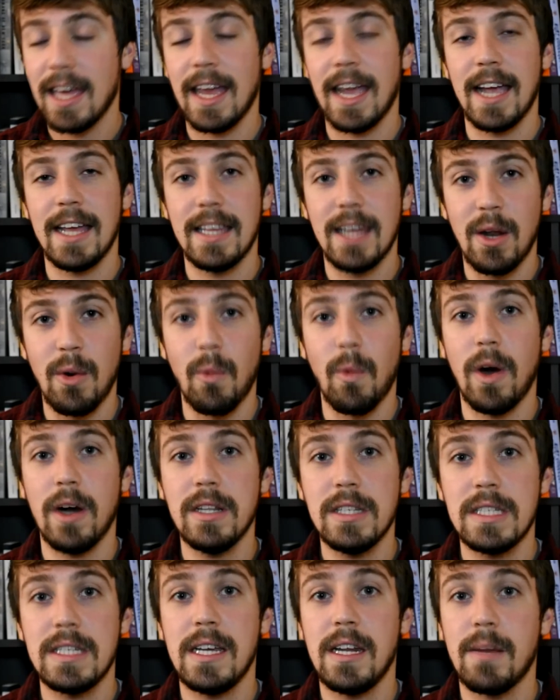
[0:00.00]
And then
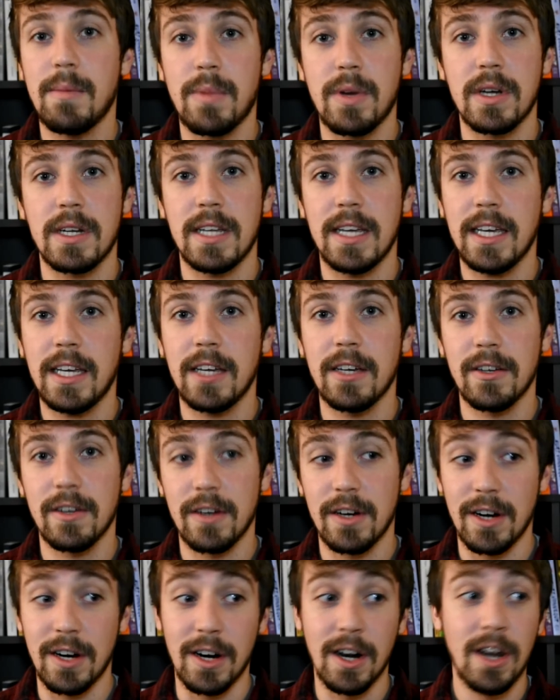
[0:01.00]
one scene in
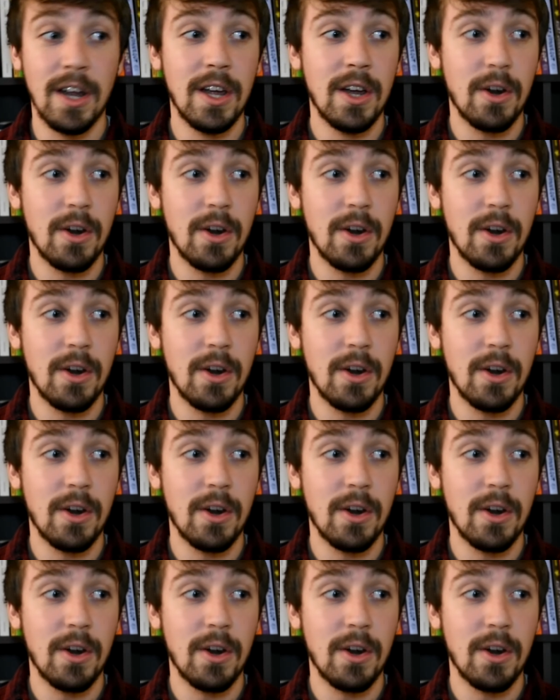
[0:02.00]
particular